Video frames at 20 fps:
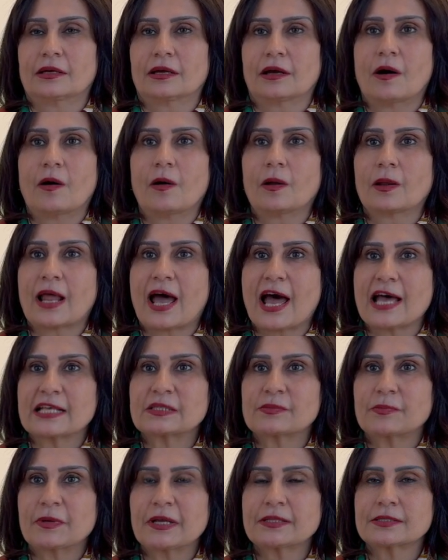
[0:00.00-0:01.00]
all
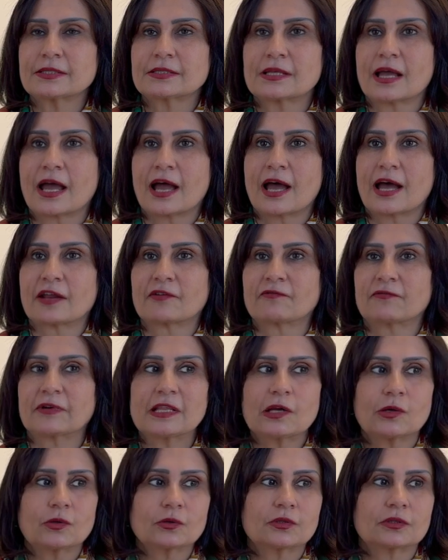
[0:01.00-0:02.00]
aspects, and
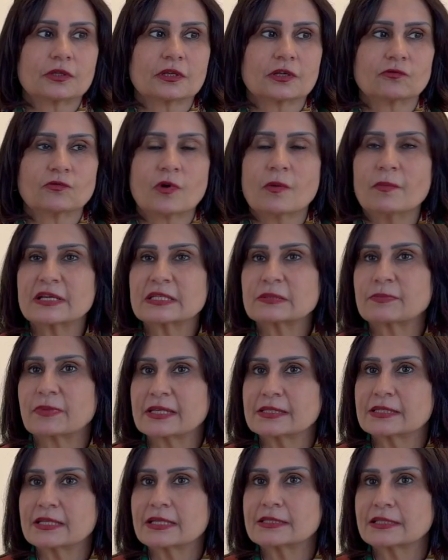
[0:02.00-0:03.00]
without the women's
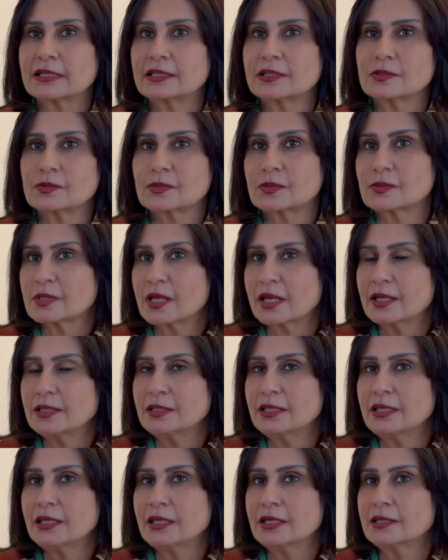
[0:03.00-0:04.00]
presence in the
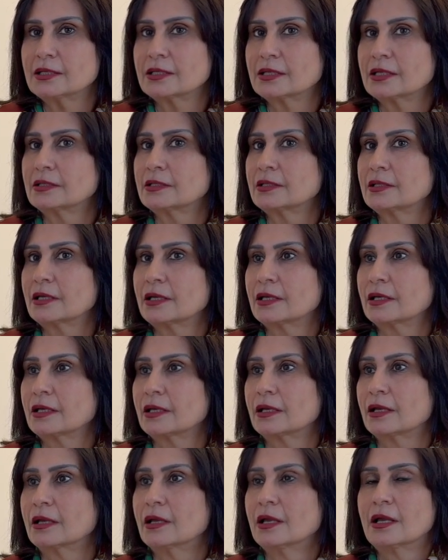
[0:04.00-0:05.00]
society and in
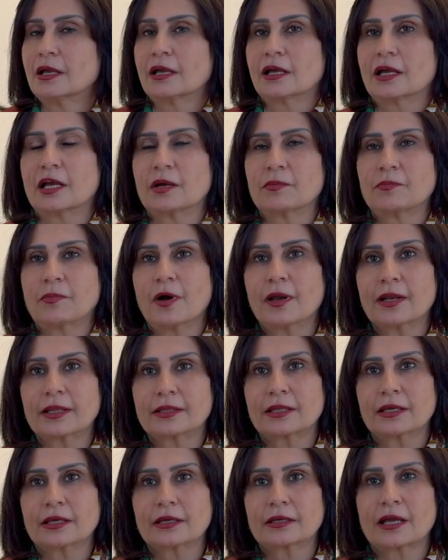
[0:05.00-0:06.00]
the
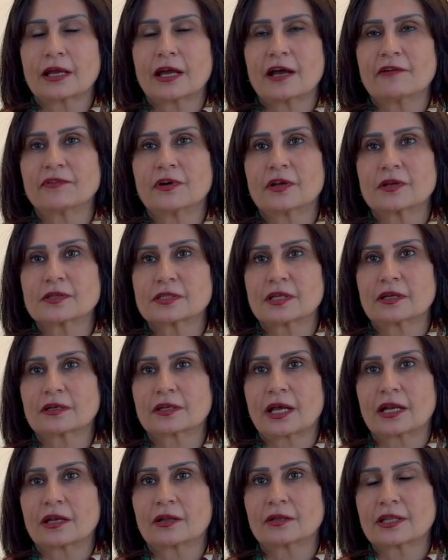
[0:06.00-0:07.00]
politics, Afghanistan
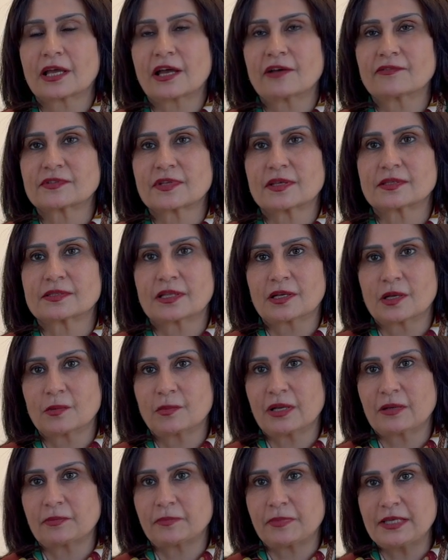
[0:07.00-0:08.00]
cannot have
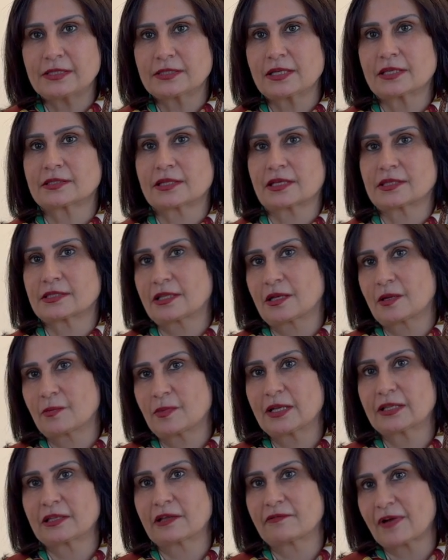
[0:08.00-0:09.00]
sustainable peace and
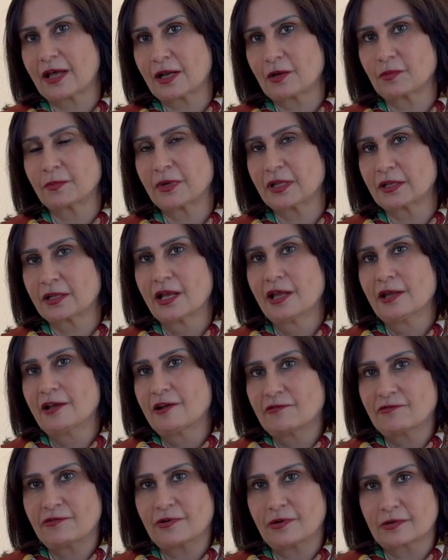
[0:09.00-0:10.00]
sustainable development.
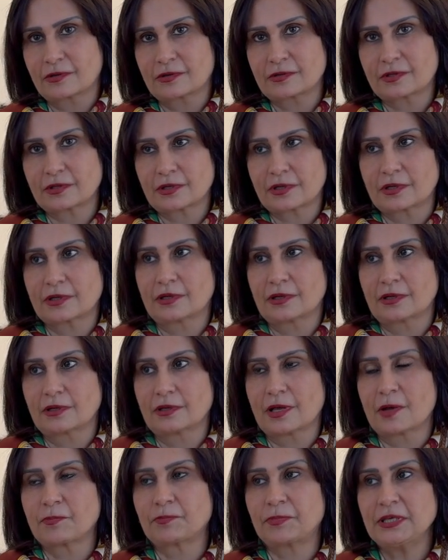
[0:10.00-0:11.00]
For
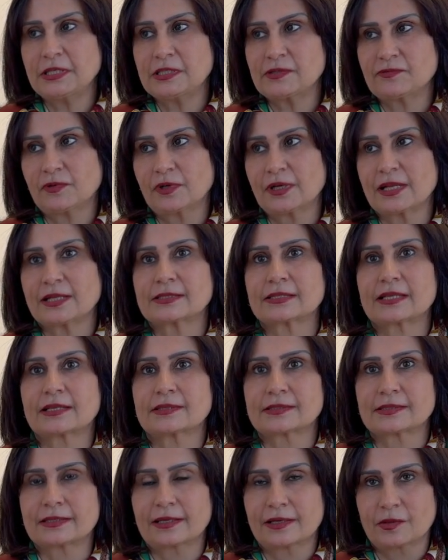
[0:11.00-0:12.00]
a peaceful and
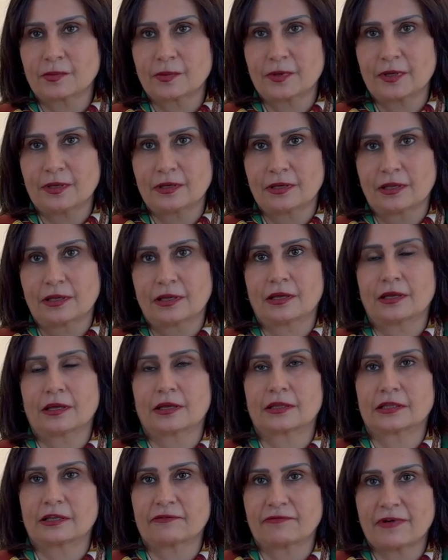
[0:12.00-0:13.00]
sustainable
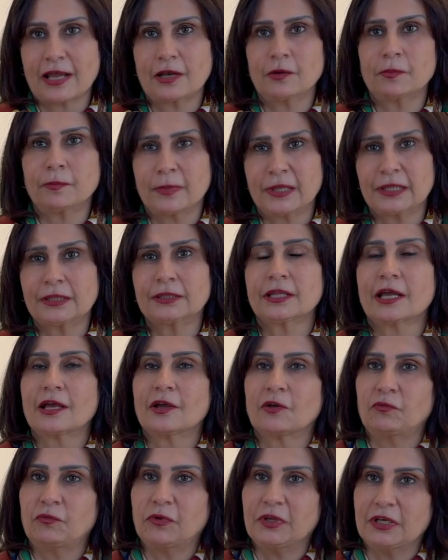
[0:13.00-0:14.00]
development,
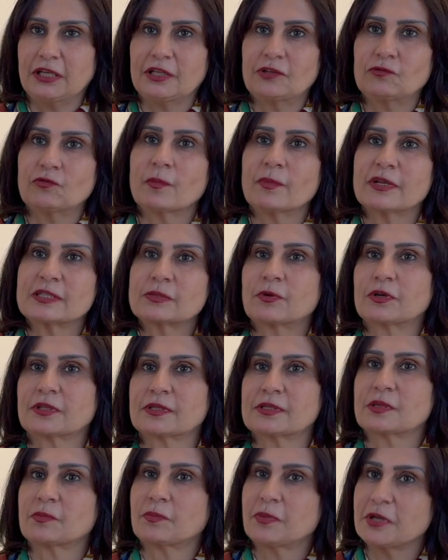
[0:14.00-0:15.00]
we need women's
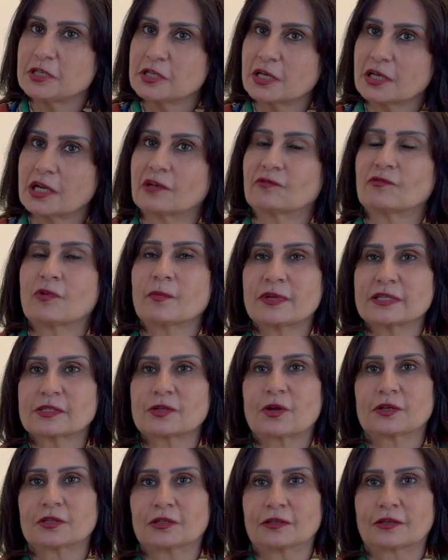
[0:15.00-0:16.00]
participation and women's
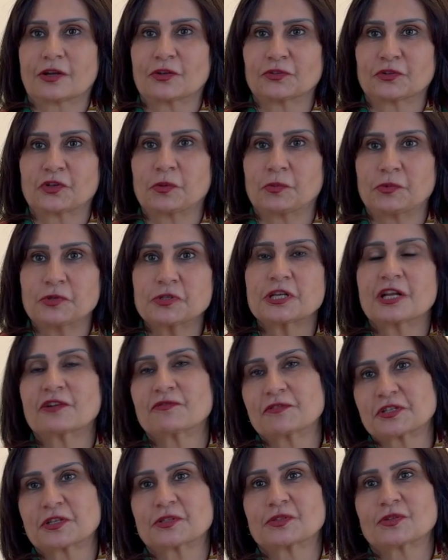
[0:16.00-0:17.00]
contribution,
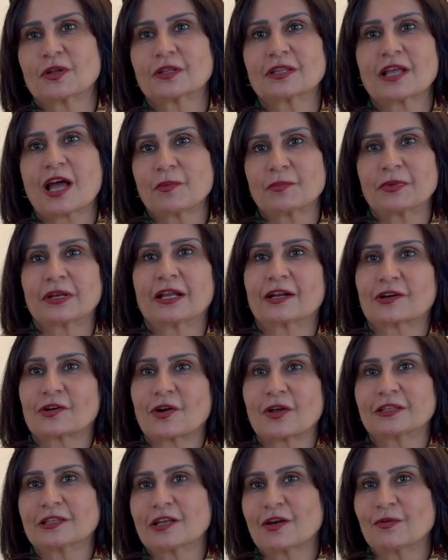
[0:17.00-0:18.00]
which is not happening
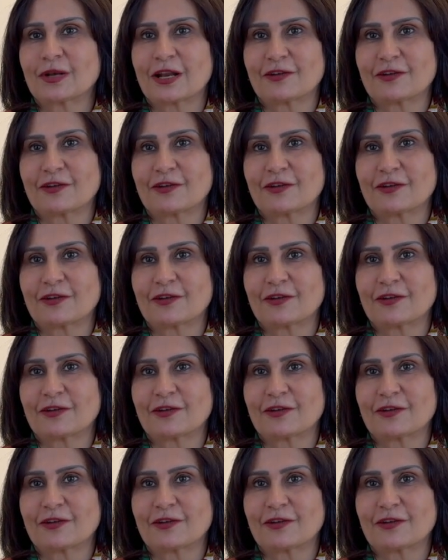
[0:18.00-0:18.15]
right now in